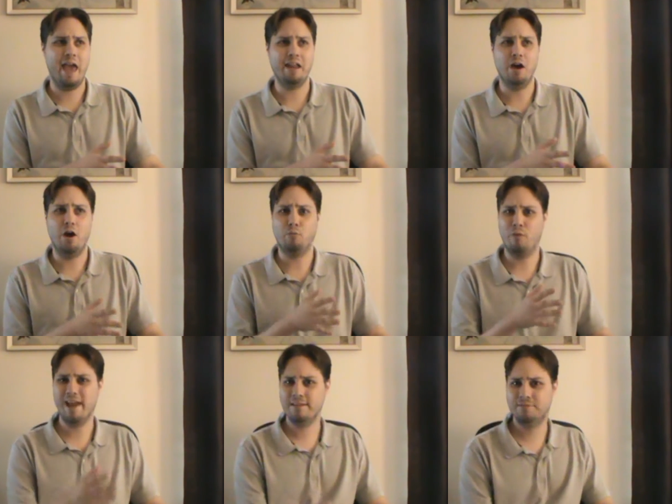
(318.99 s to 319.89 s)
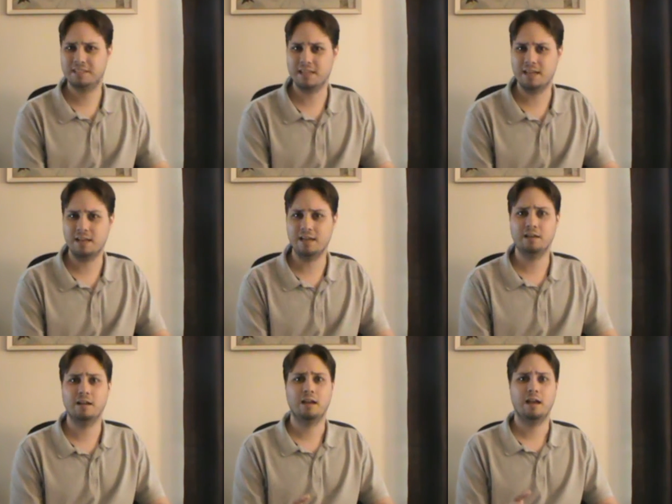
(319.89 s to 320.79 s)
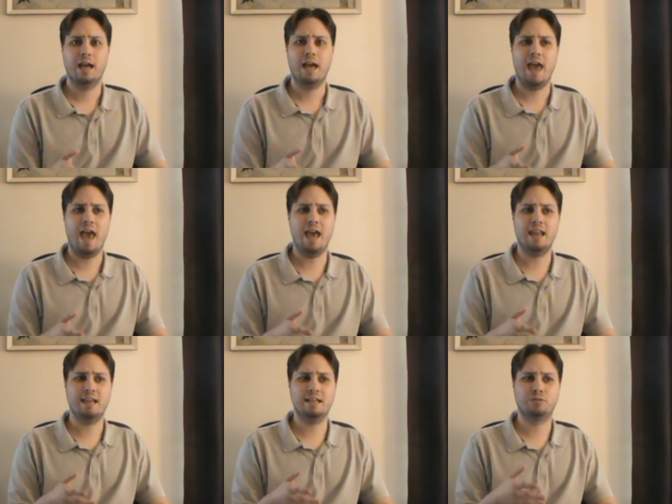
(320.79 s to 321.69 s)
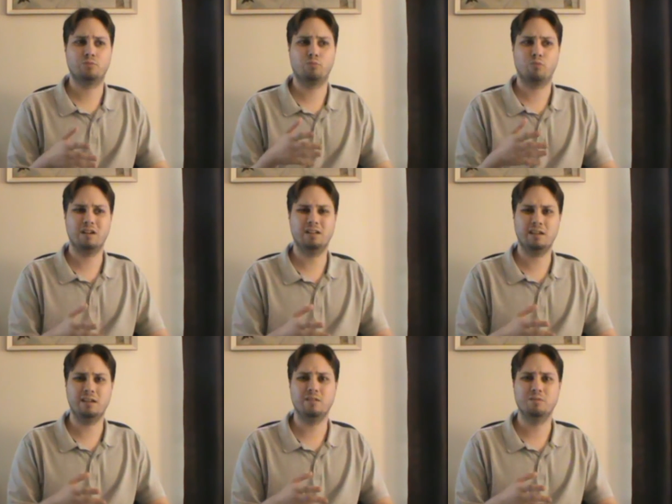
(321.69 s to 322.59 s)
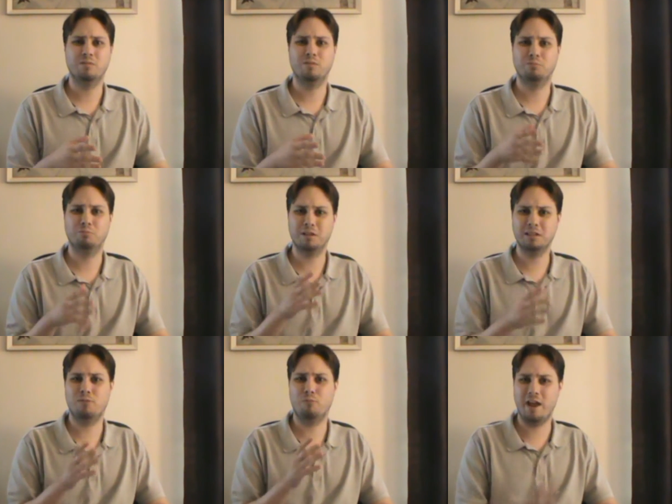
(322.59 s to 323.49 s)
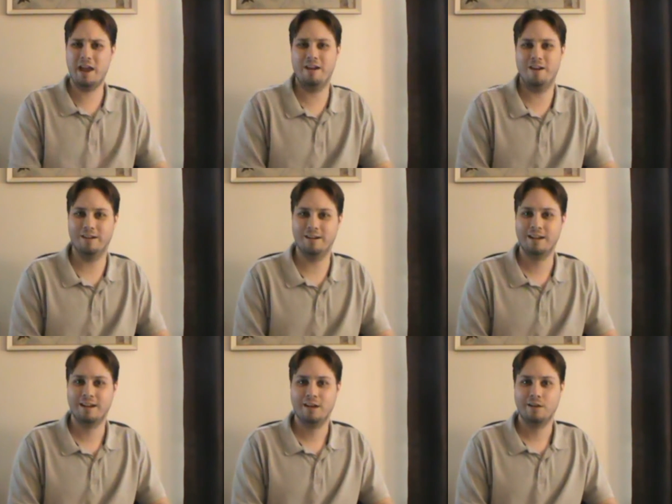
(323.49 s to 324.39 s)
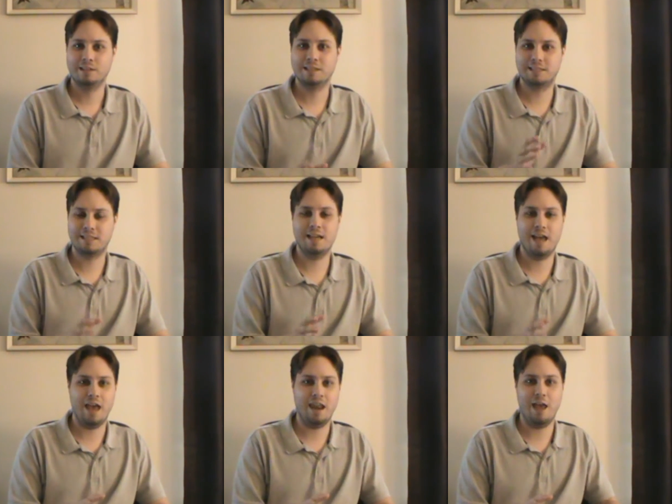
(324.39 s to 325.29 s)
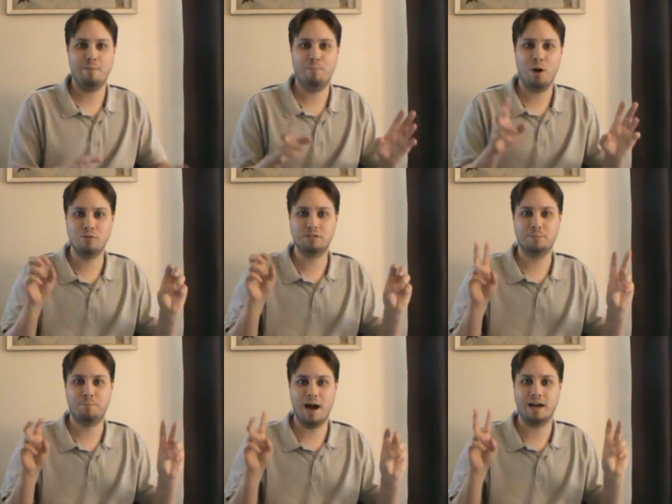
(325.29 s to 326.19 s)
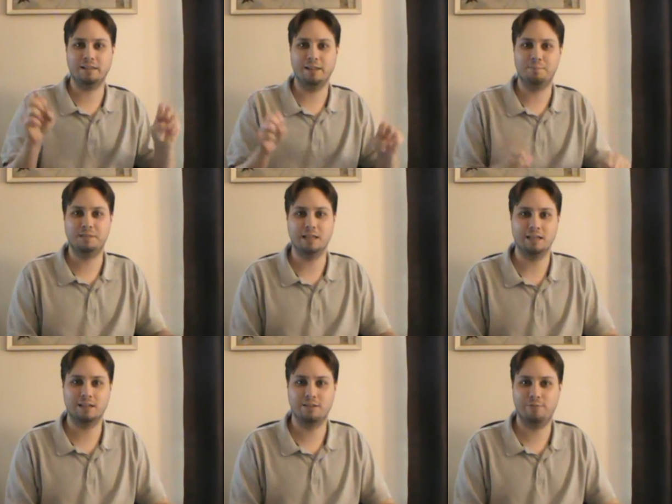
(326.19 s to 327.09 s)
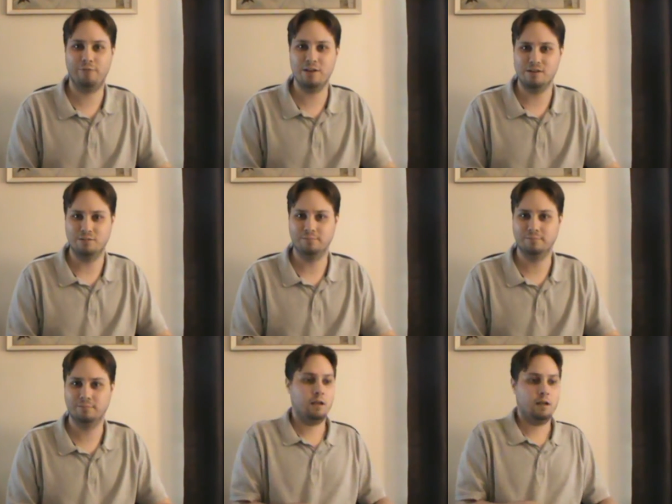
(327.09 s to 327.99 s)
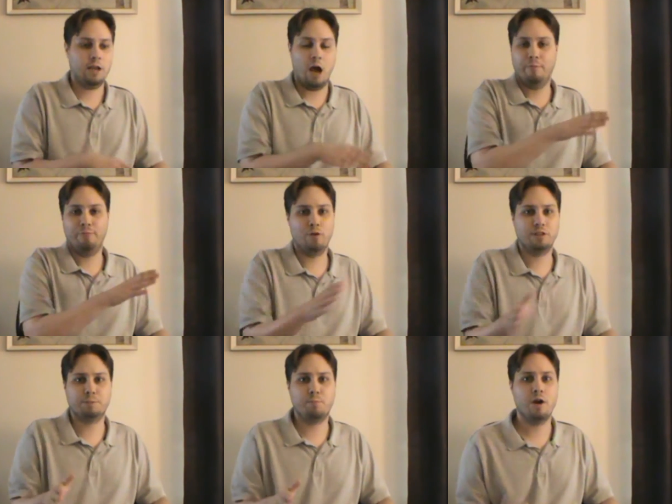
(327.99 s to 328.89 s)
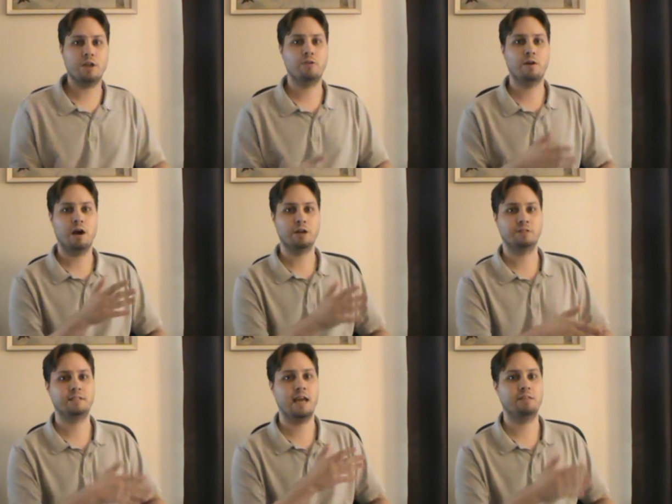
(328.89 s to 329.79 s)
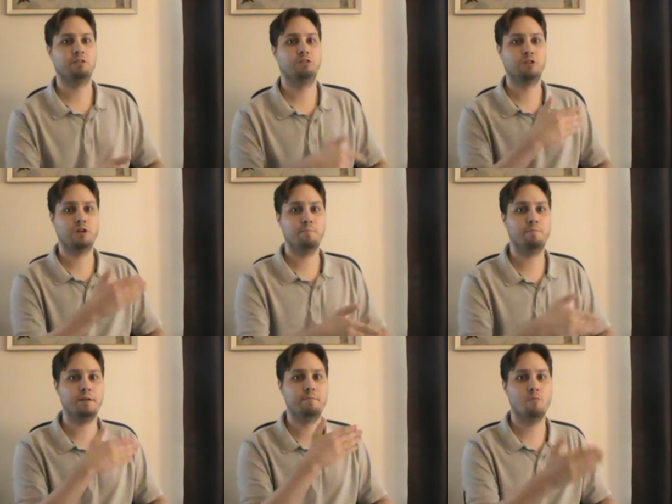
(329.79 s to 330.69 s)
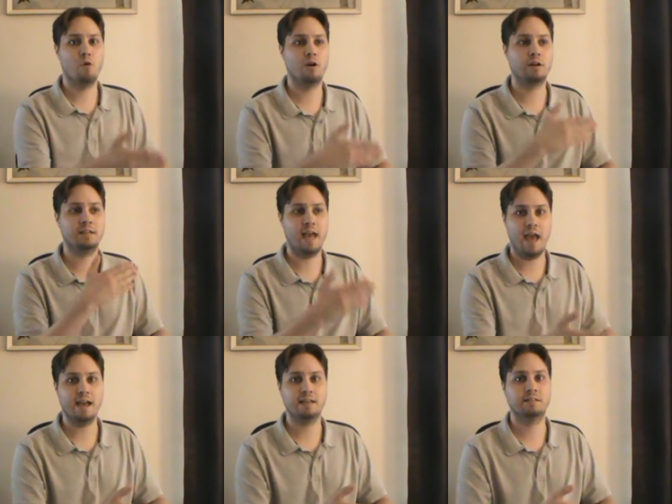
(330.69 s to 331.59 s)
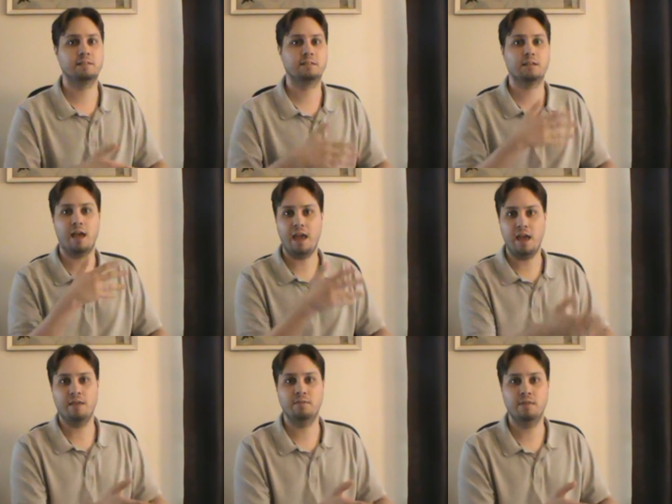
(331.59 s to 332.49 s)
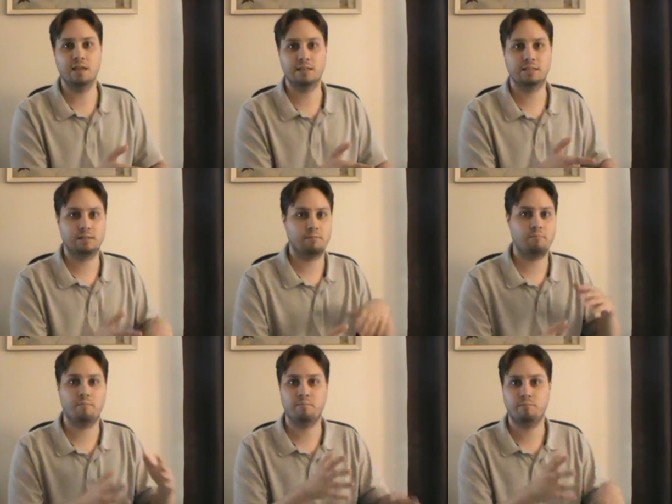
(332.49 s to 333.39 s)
and a rave scene, and it's really, really weird to see in a post-apocalyptic film. Now, before this point, you understand that there could be more gangs in this